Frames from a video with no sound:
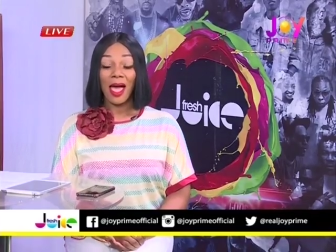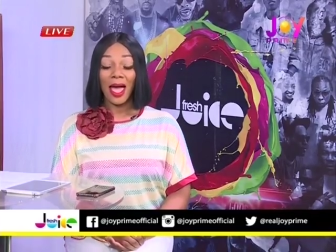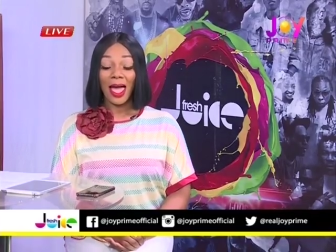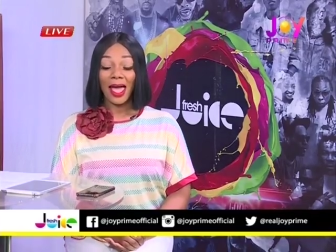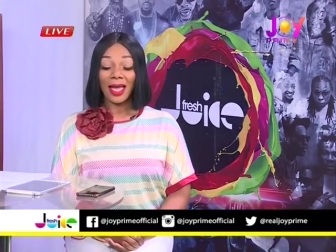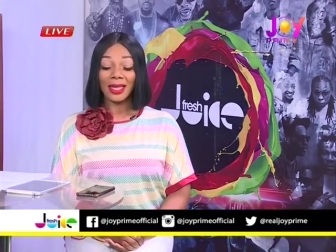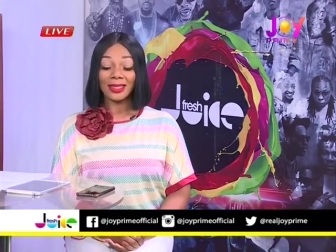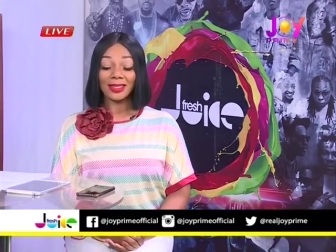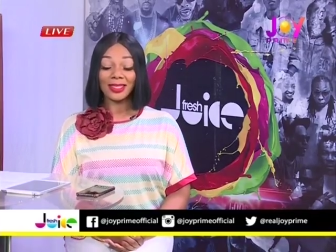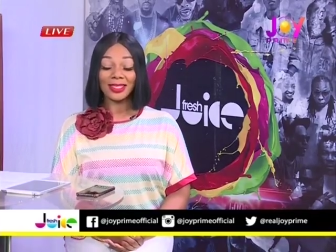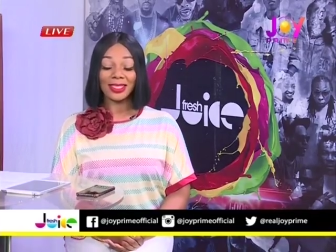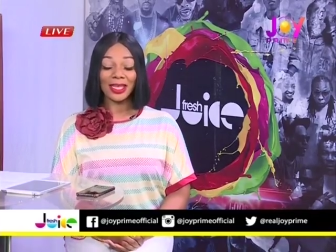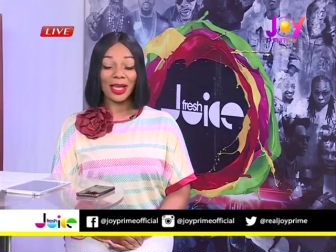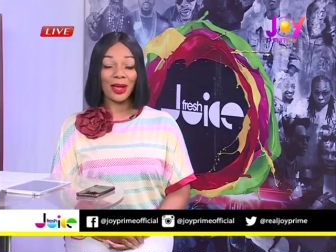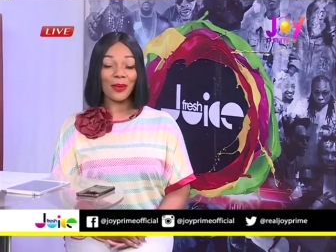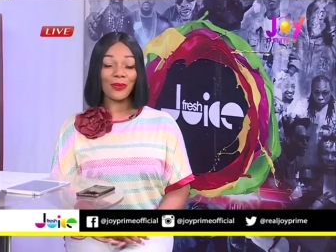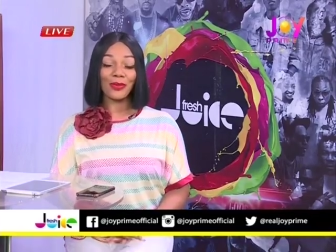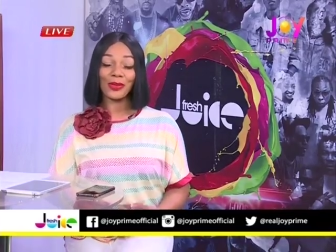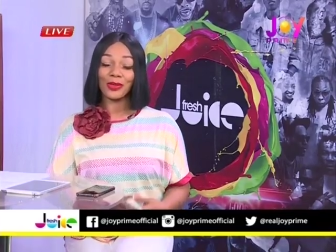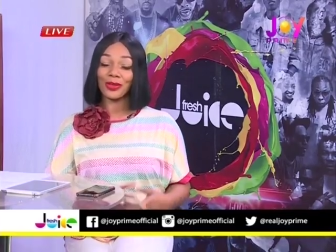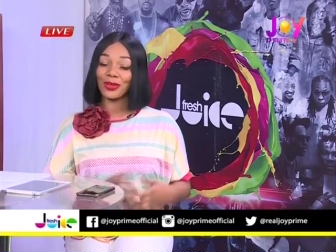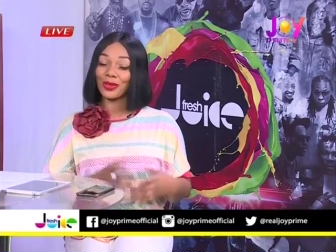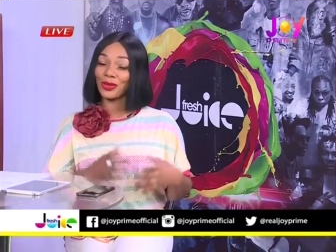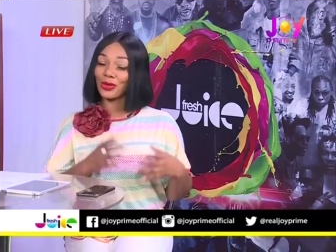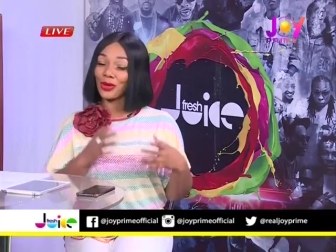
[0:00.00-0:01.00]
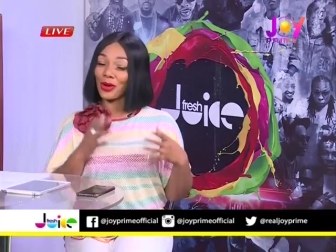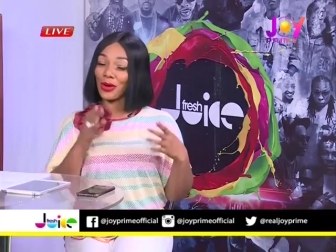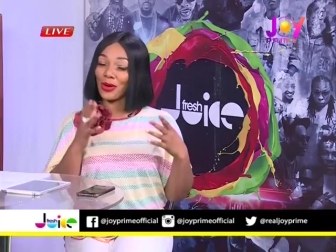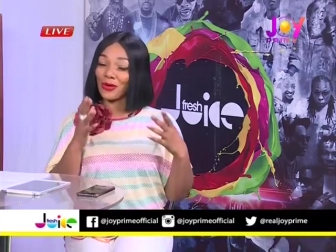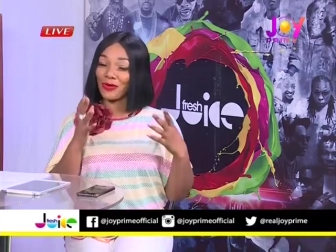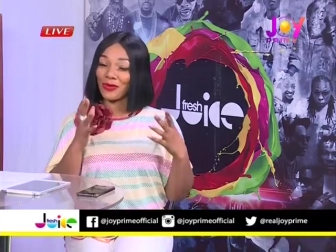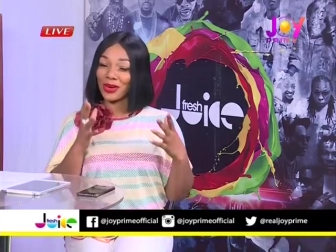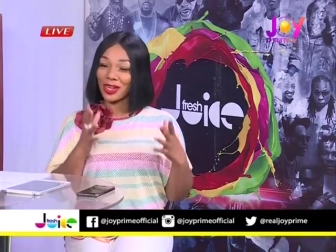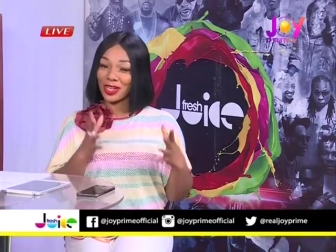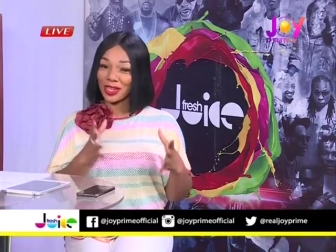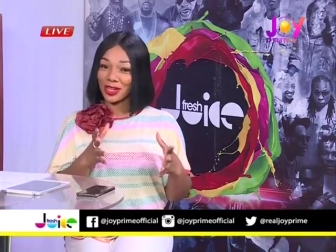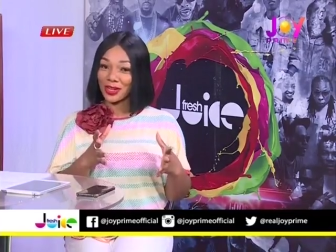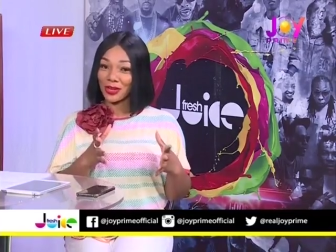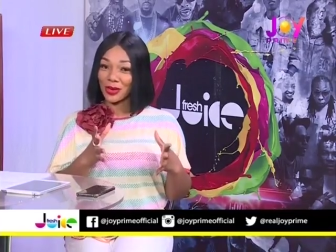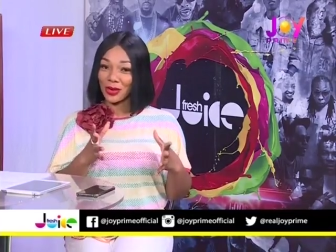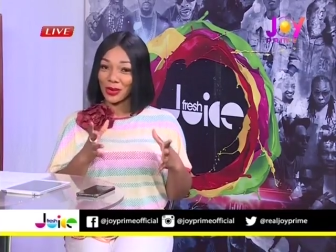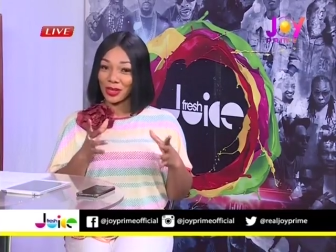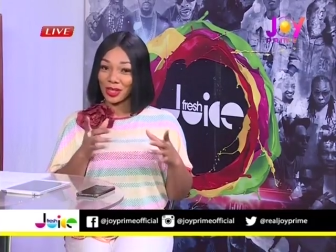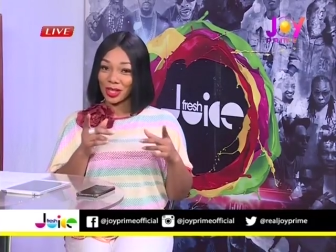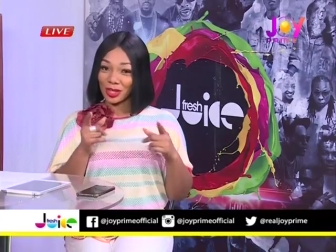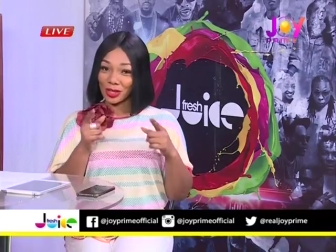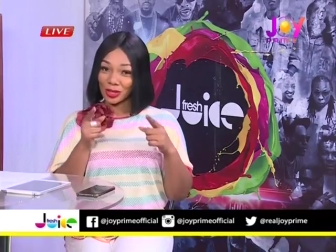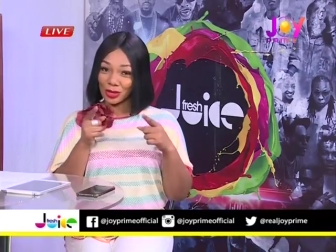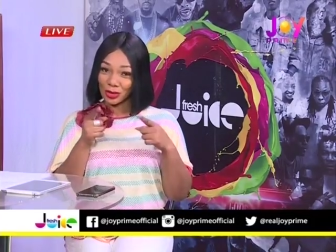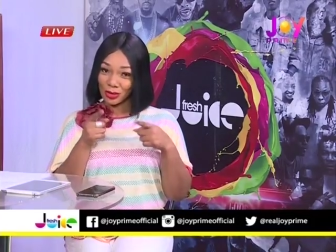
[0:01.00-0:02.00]
And um, you already know
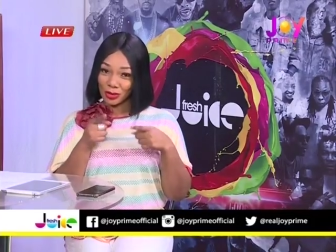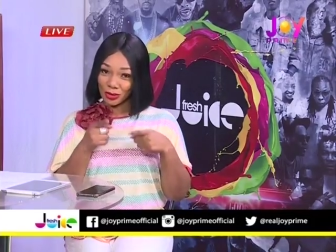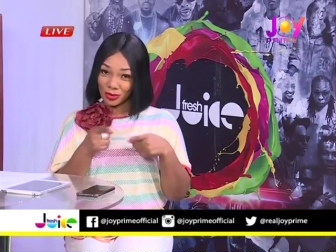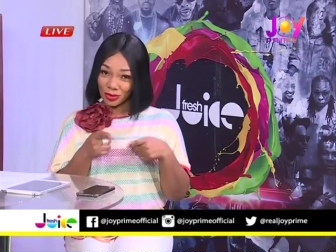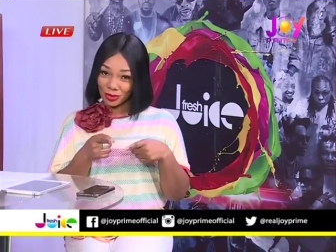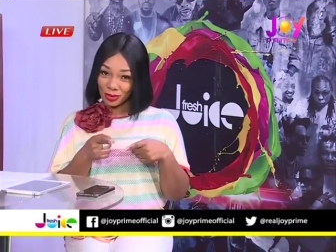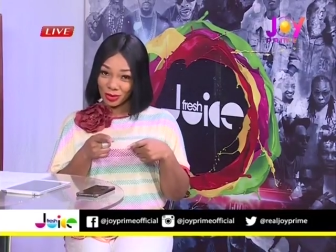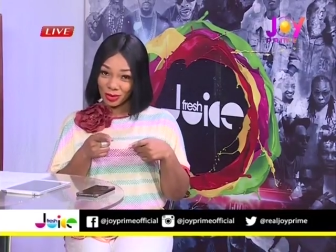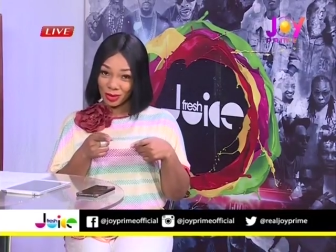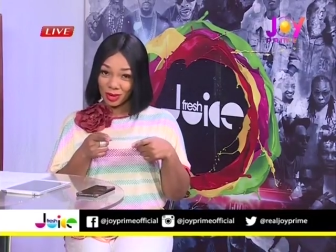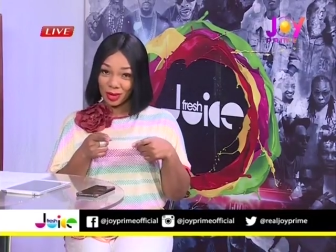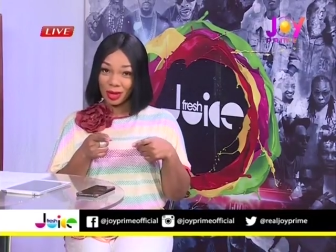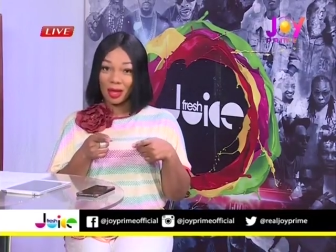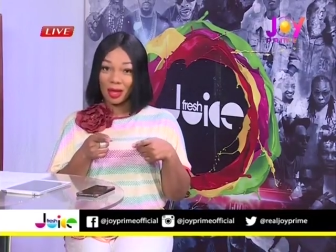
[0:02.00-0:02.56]
that you